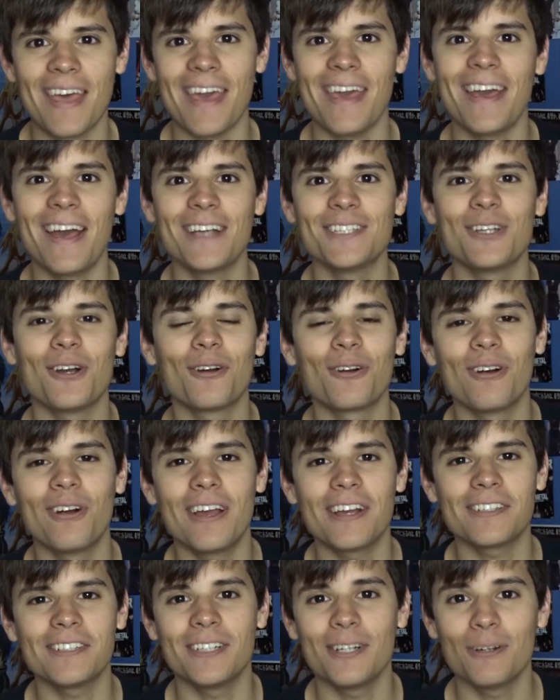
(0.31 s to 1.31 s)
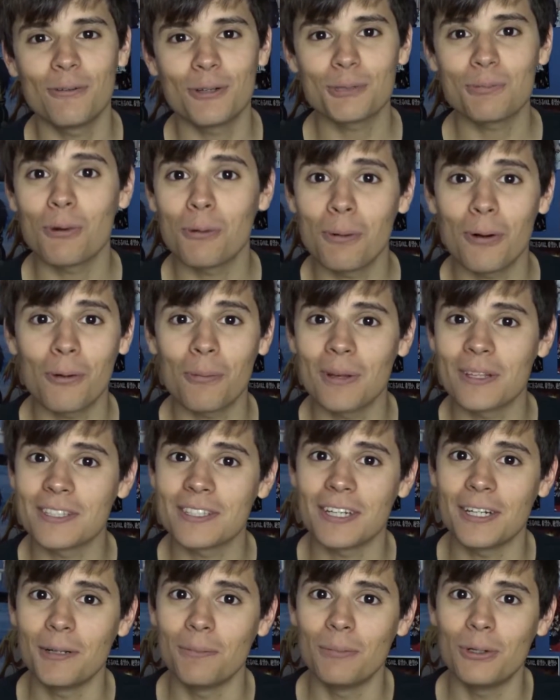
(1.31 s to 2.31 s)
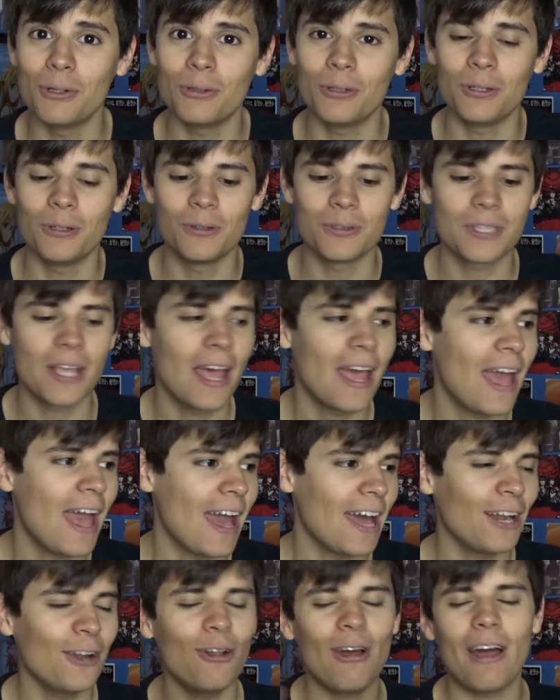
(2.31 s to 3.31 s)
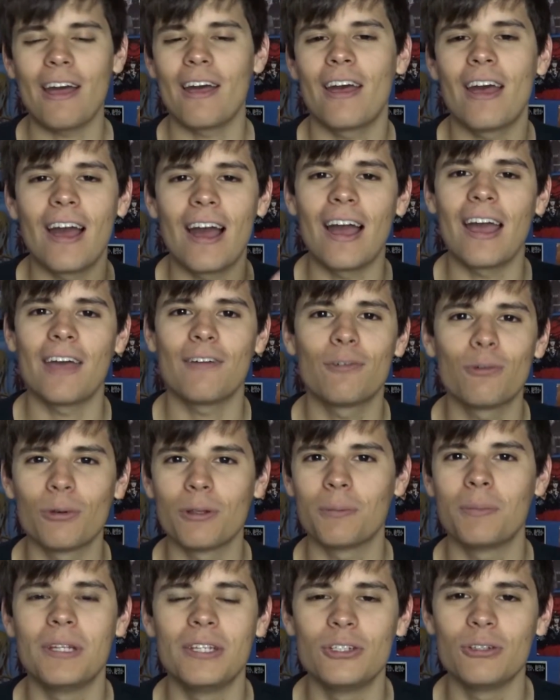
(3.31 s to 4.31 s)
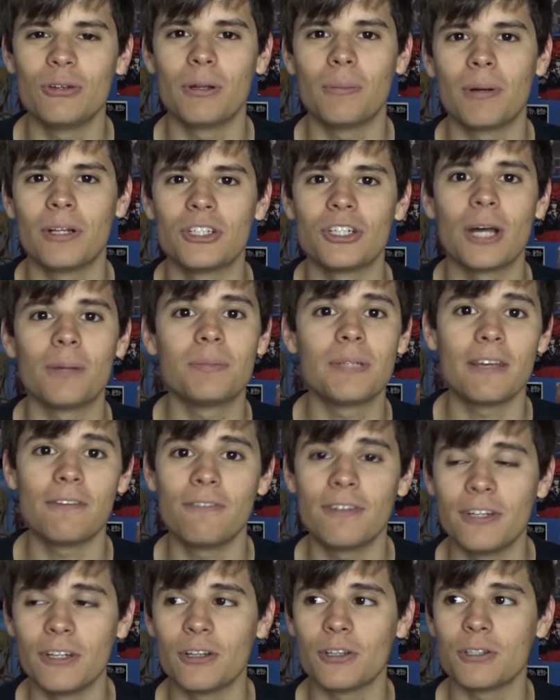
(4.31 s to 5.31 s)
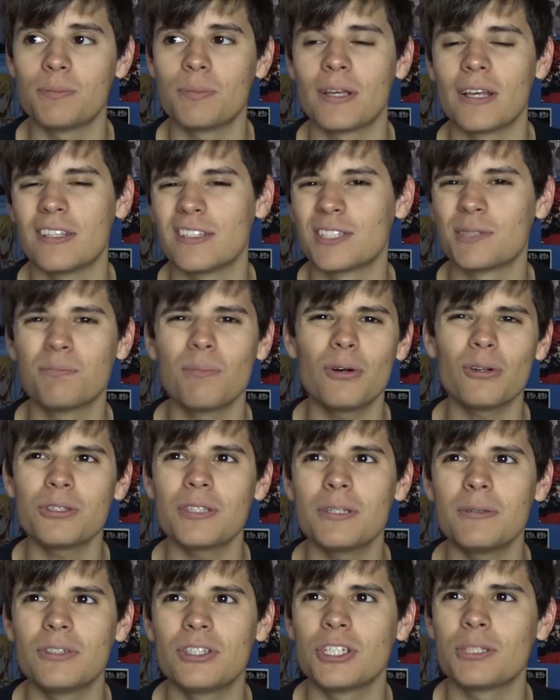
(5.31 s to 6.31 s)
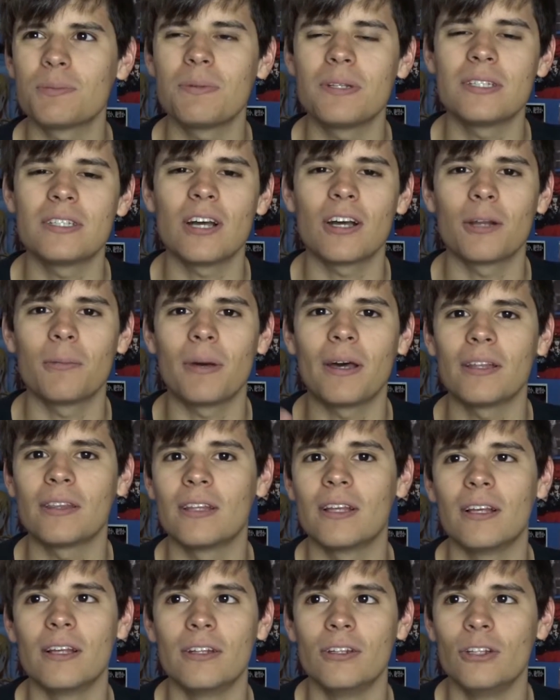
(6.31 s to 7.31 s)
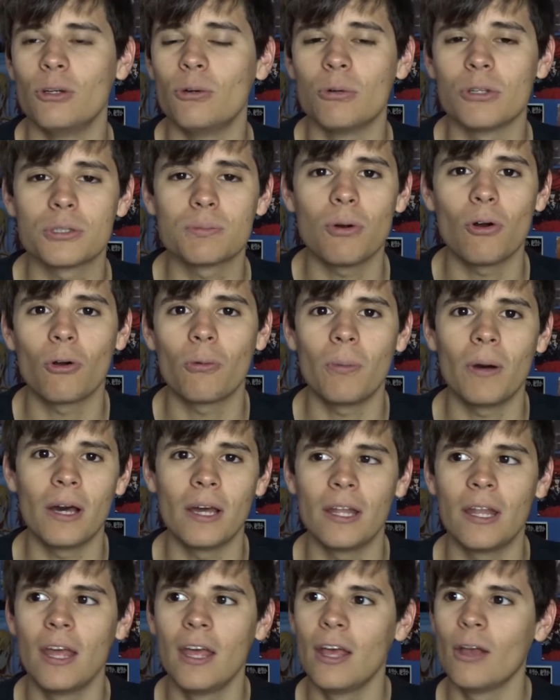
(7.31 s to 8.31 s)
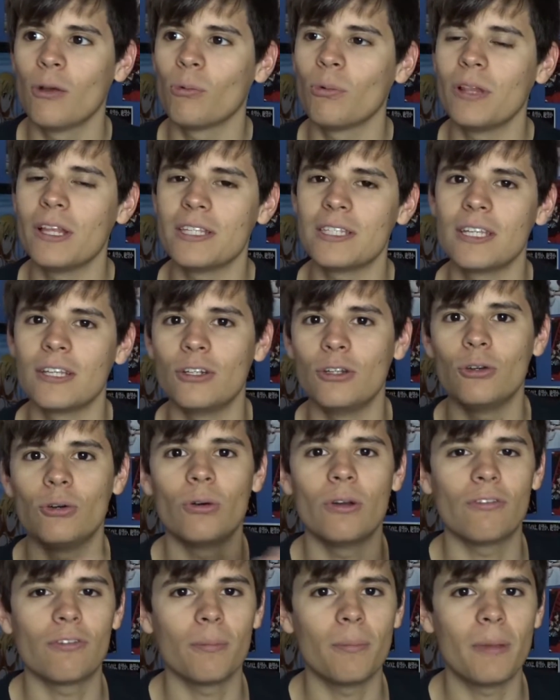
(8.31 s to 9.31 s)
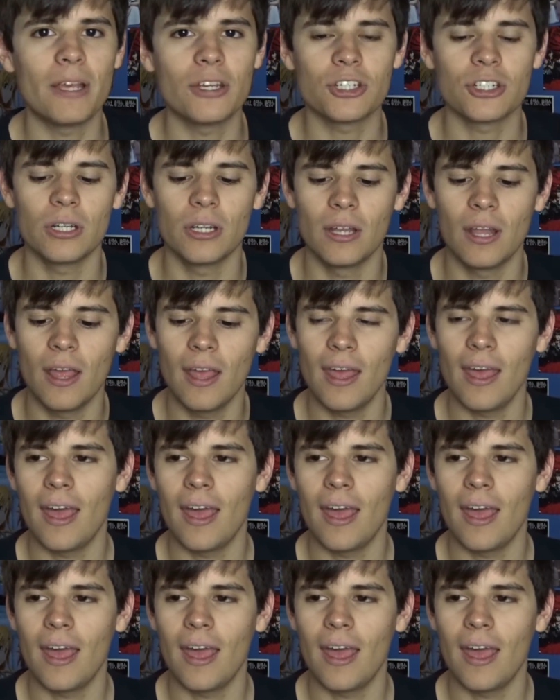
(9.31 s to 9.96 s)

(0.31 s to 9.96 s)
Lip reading: Hey guys, Hector here. What's more Pokemon Sun and Moon news? I know I haven't really been doing a bunch of update videos because it's mostly just been talking about the newest Pokemon, releasing new information,